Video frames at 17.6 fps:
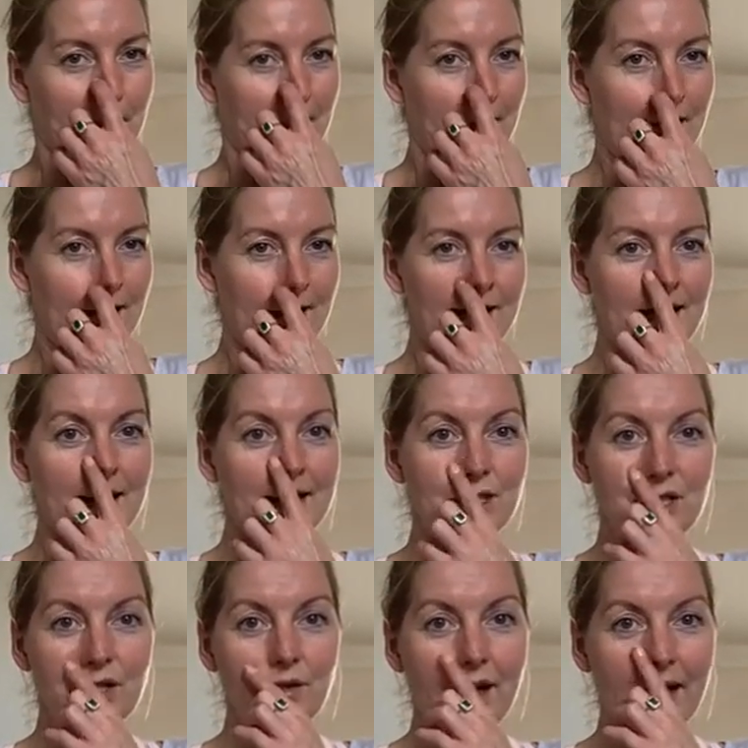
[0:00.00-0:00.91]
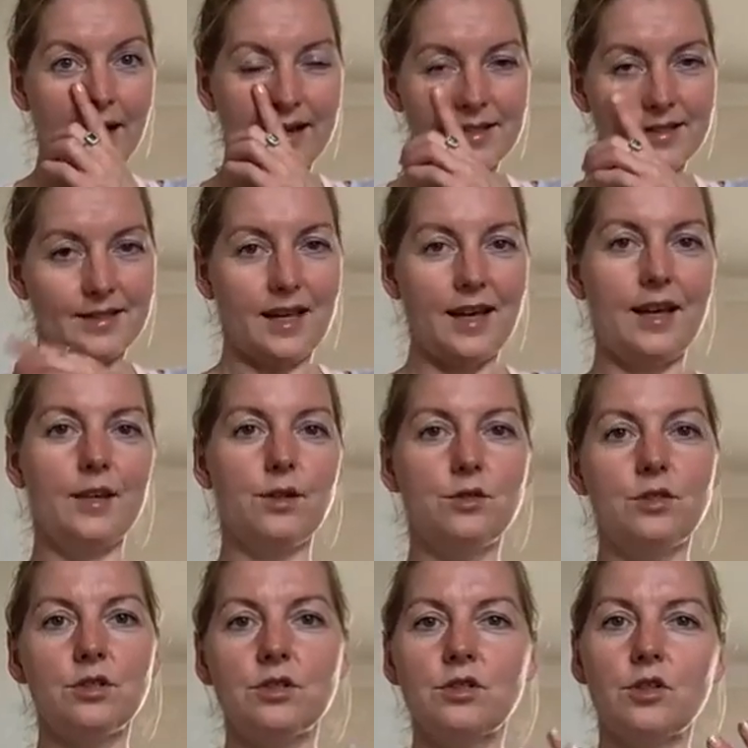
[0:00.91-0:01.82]
And as you exhale,
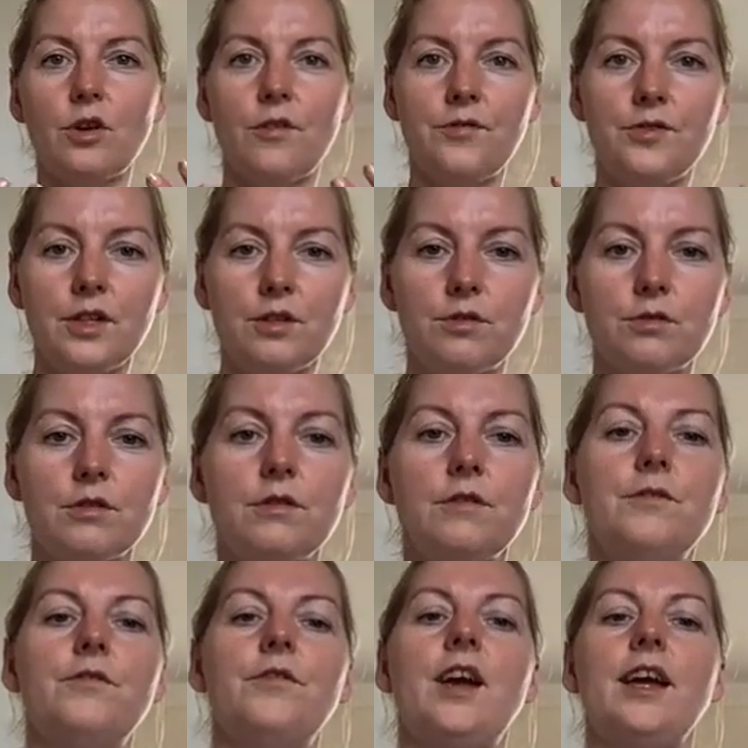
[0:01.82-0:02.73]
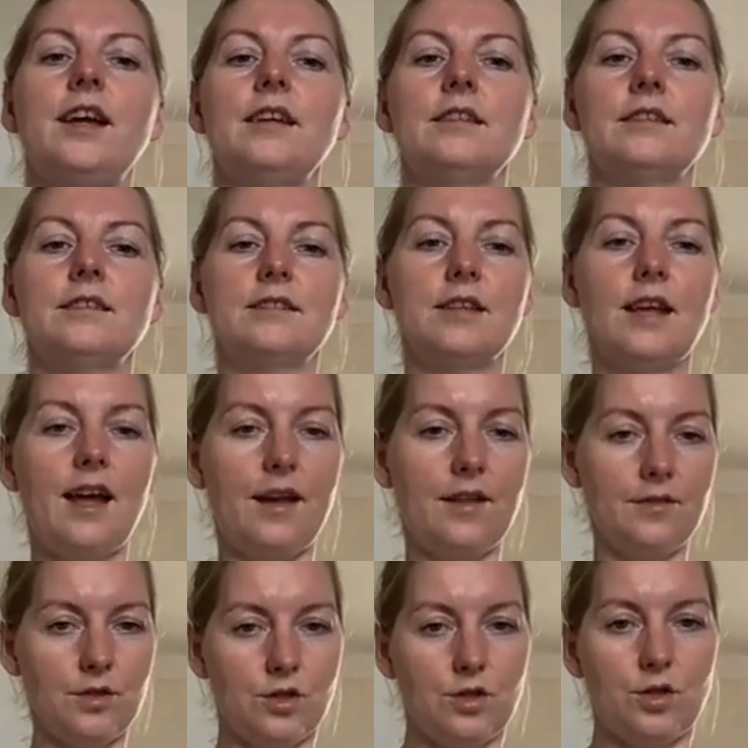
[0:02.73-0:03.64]
just softening through the face
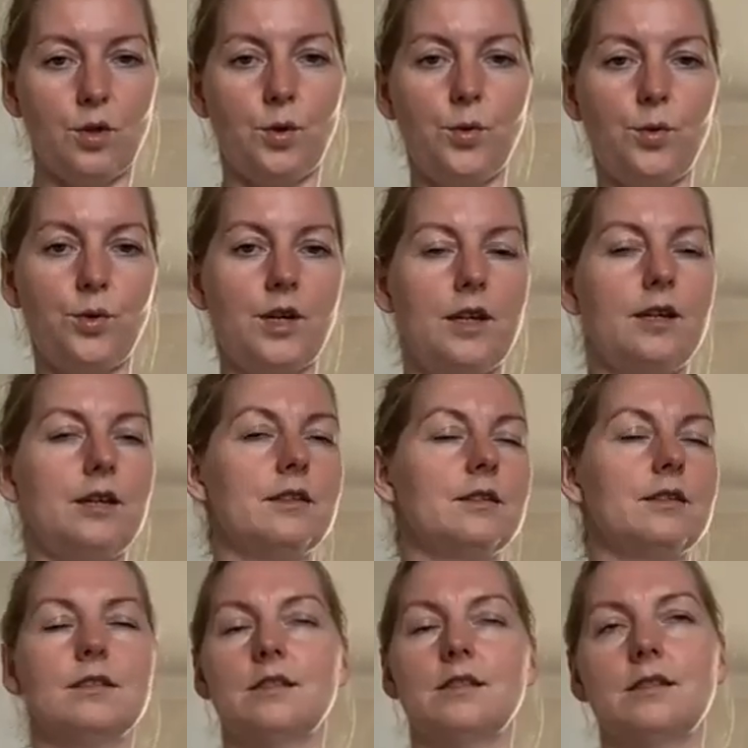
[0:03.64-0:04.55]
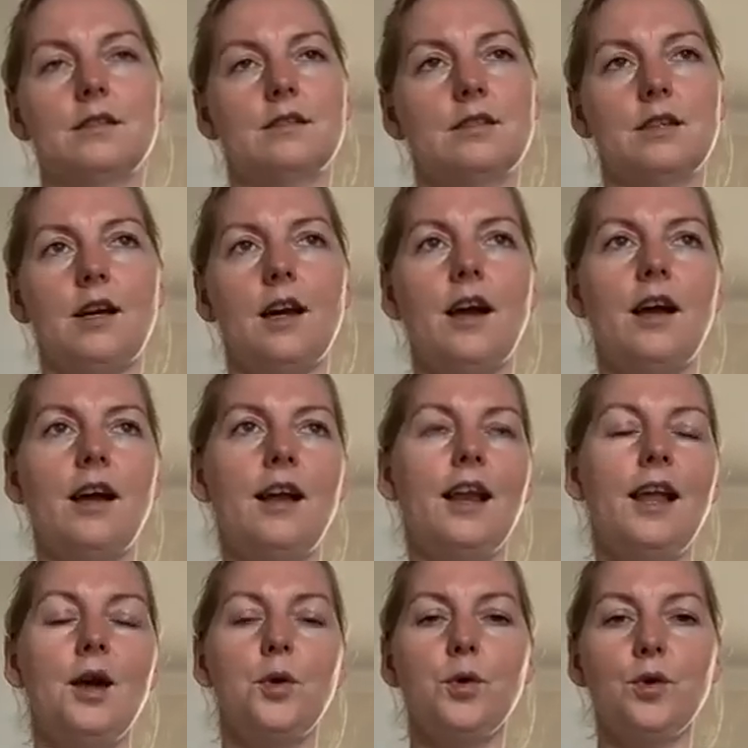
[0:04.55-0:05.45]
and the shoulders.
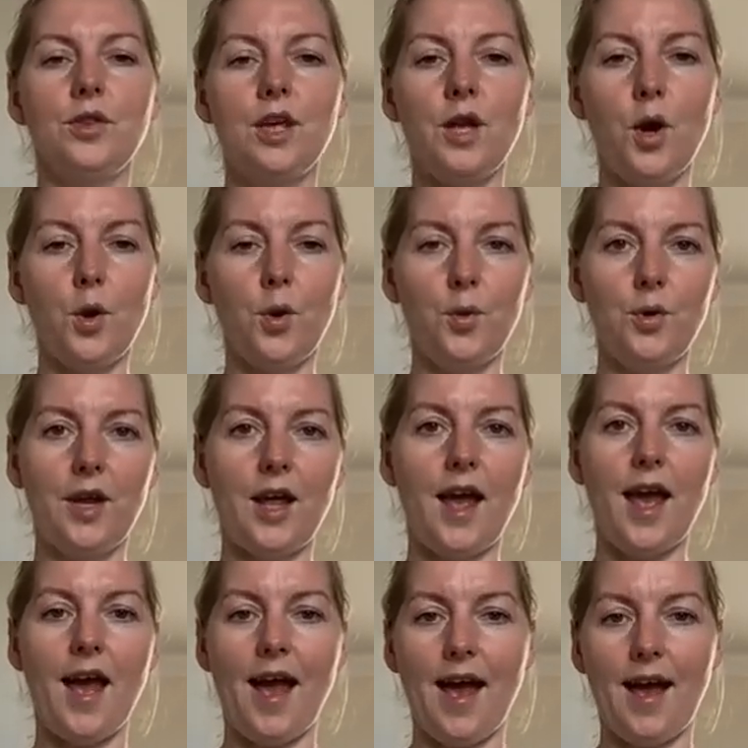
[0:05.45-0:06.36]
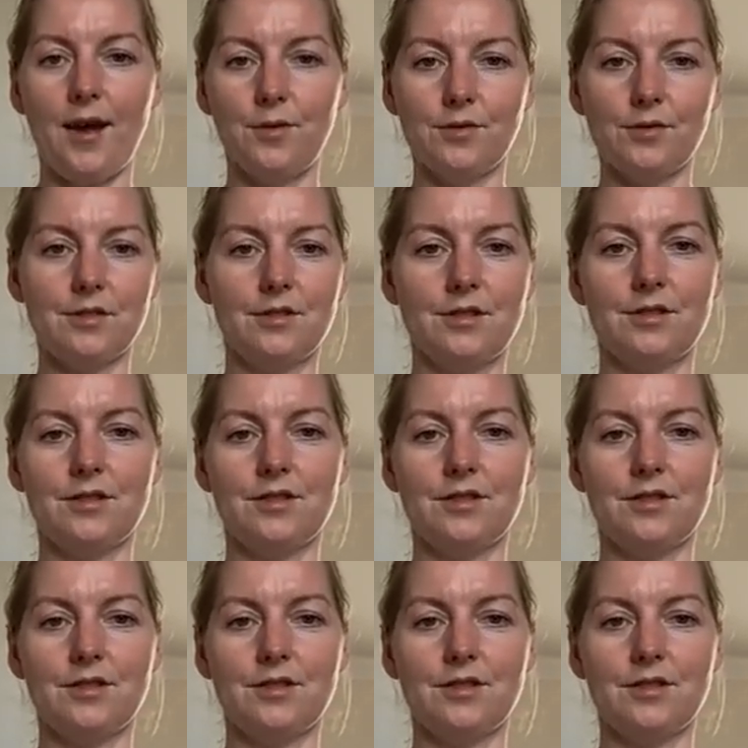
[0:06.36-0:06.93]
Let all the old air out.